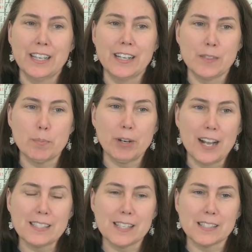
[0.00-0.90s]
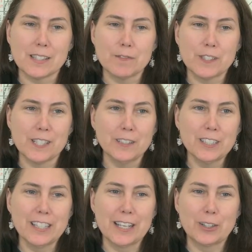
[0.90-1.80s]
And in the process, the
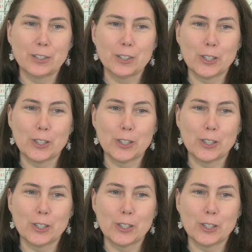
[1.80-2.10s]
facilitator